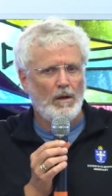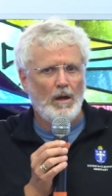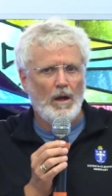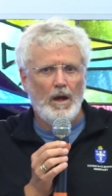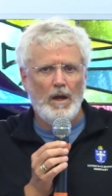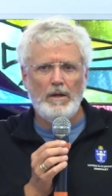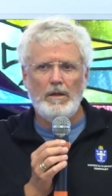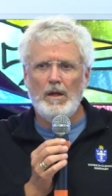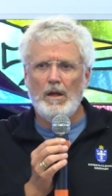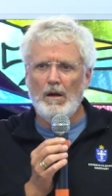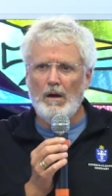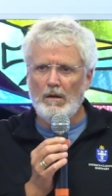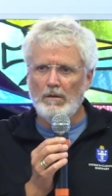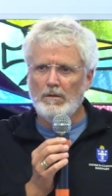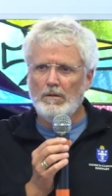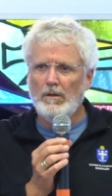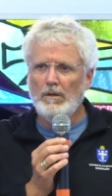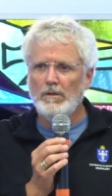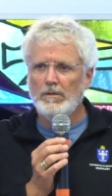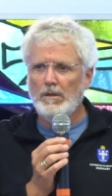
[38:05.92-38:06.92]
And the
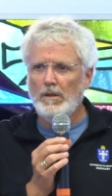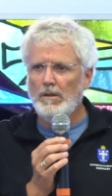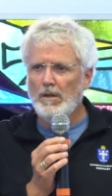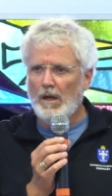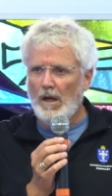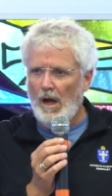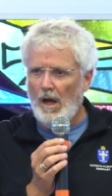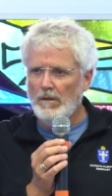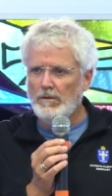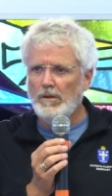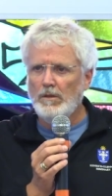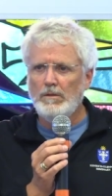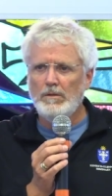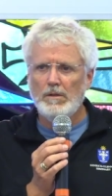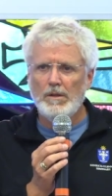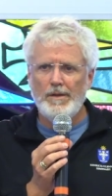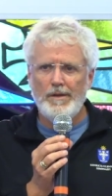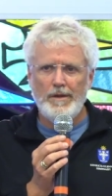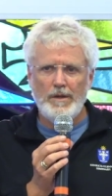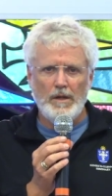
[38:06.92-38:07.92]
uncles and the
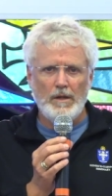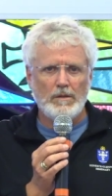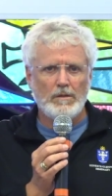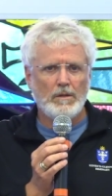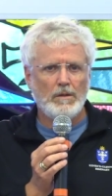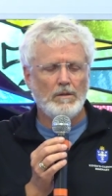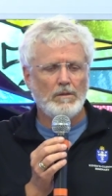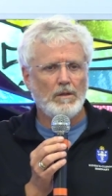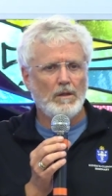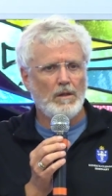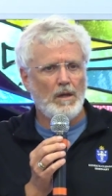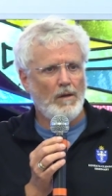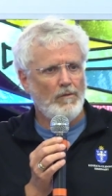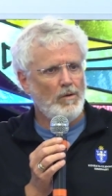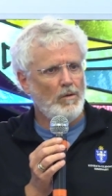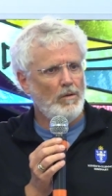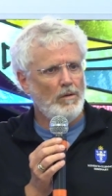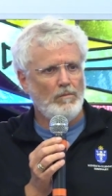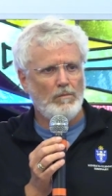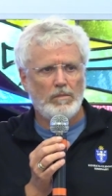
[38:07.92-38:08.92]
cousins and the nieces and
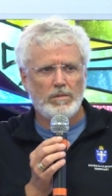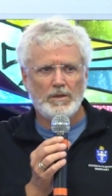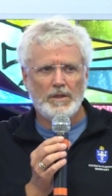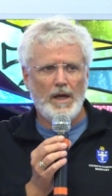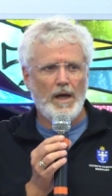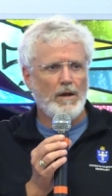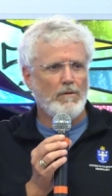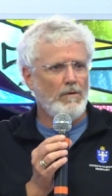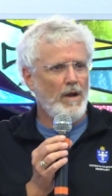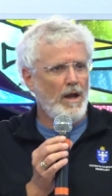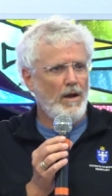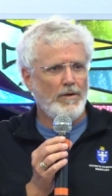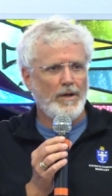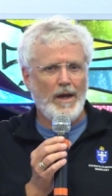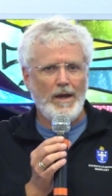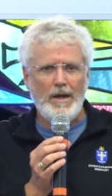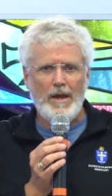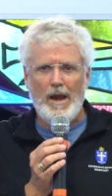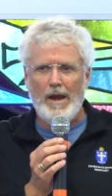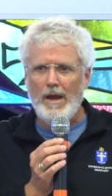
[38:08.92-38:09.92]
everyone sat around,
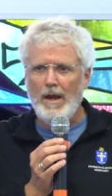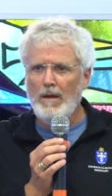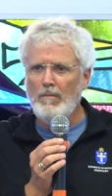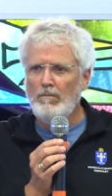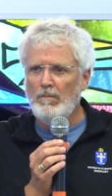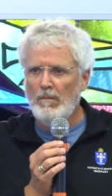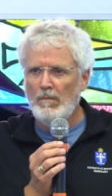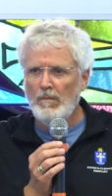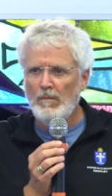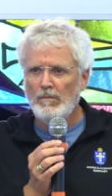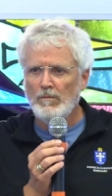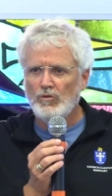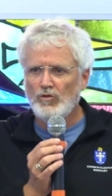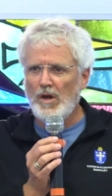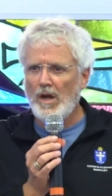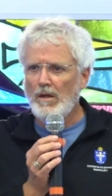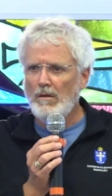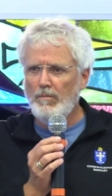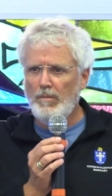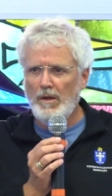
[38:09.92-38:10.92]
ate ham,
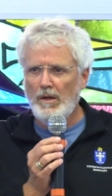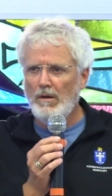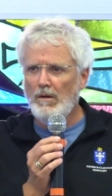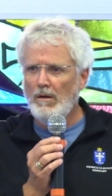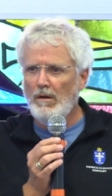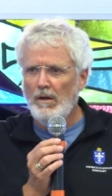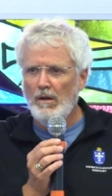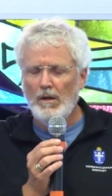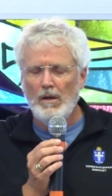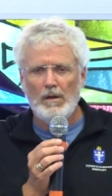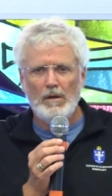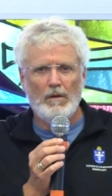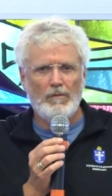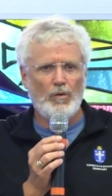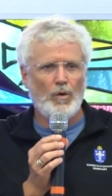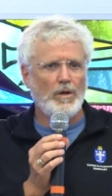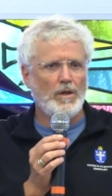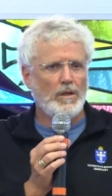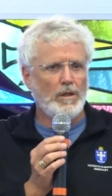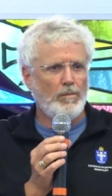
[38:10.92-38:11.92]
drank beer,
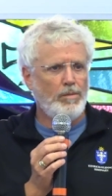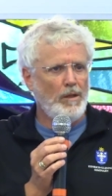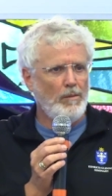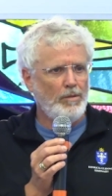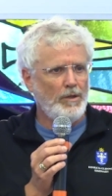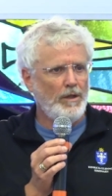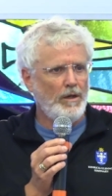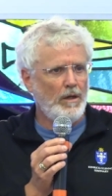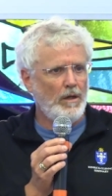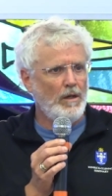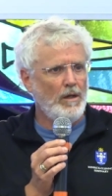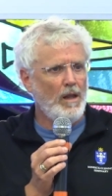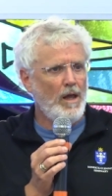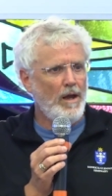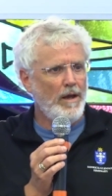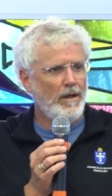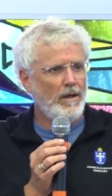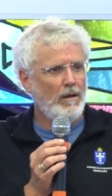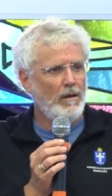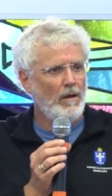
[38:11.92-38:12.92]
avoided the people you didn't
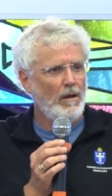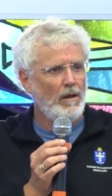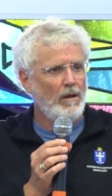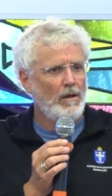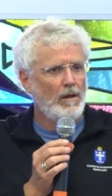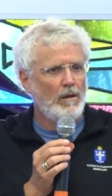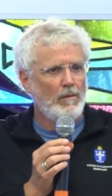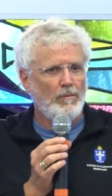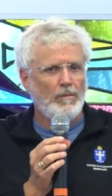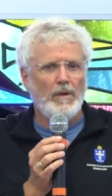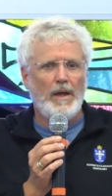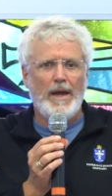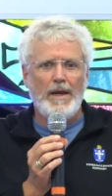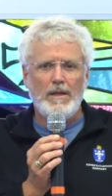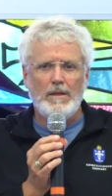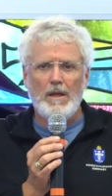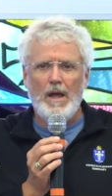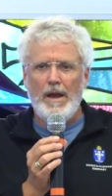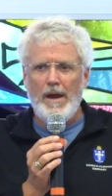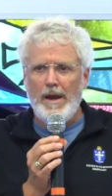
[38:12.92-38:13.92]
like,
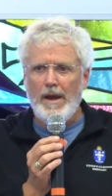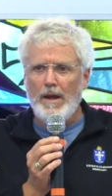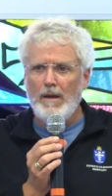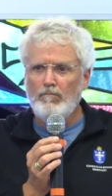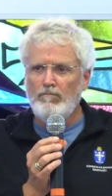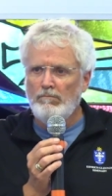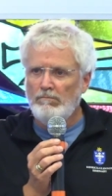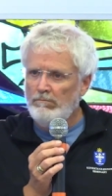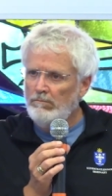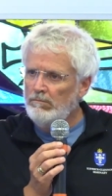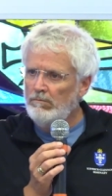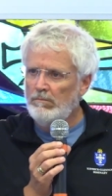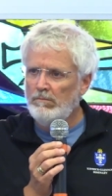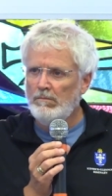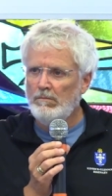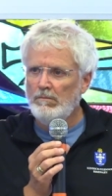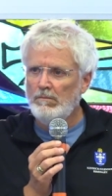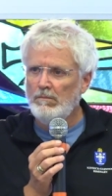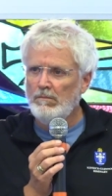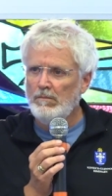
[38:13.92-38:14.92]
ate the ham,
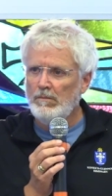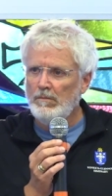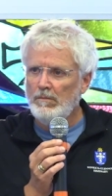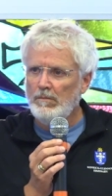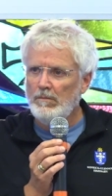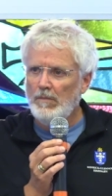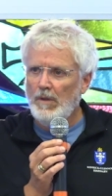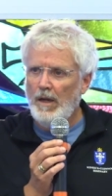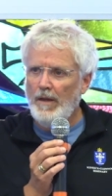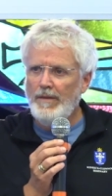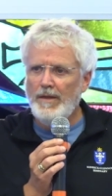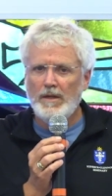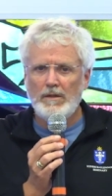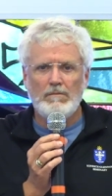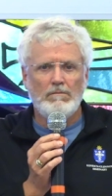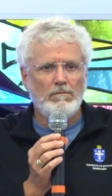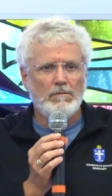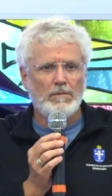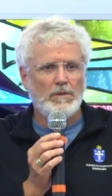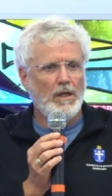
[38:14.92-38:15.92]
and
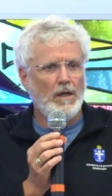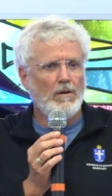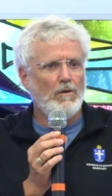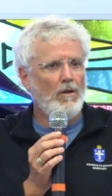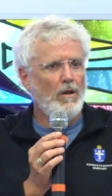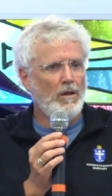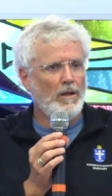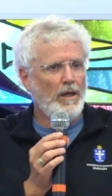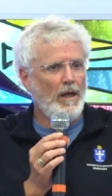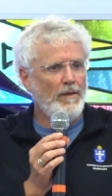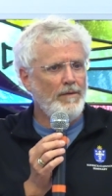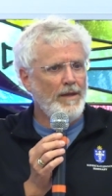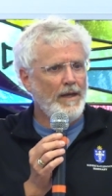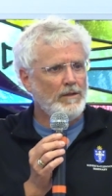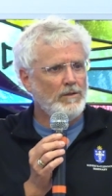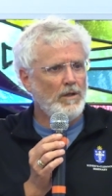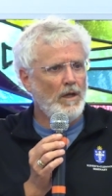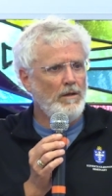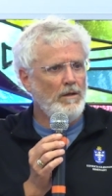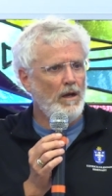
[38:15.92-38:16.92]
then did it all again
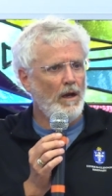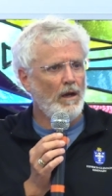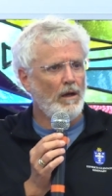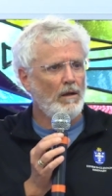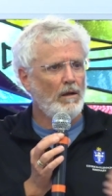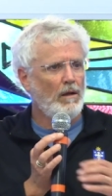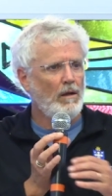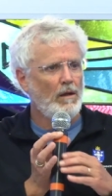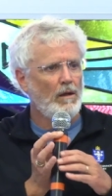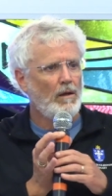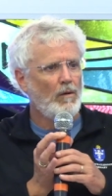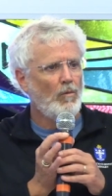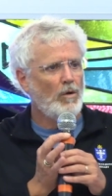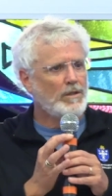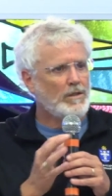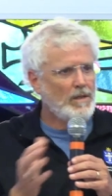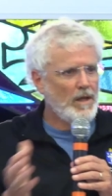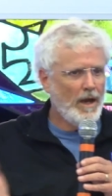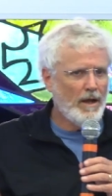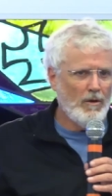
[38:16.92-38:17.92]
next Sunday.
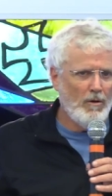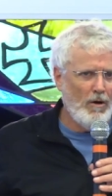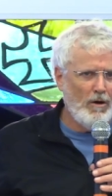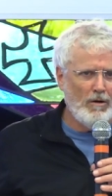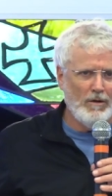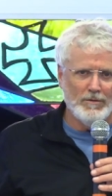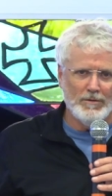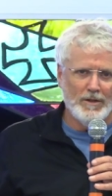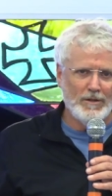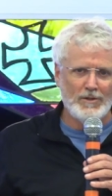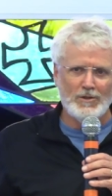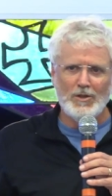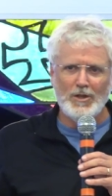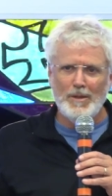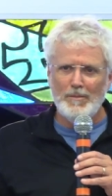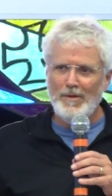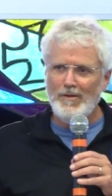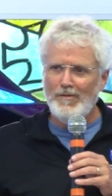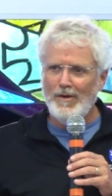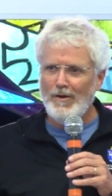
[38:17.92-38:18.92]
What's that called? This is
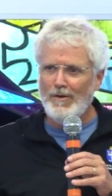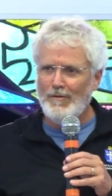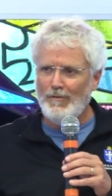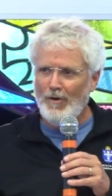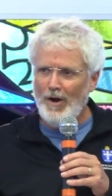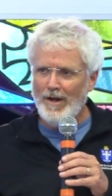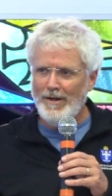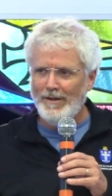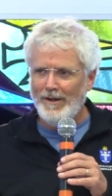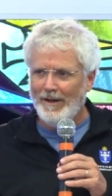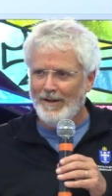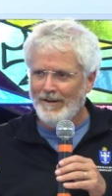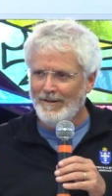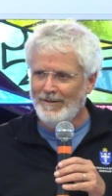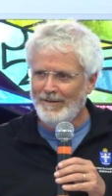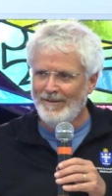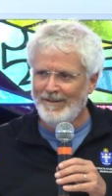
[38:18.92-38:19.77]
going to be very frightening.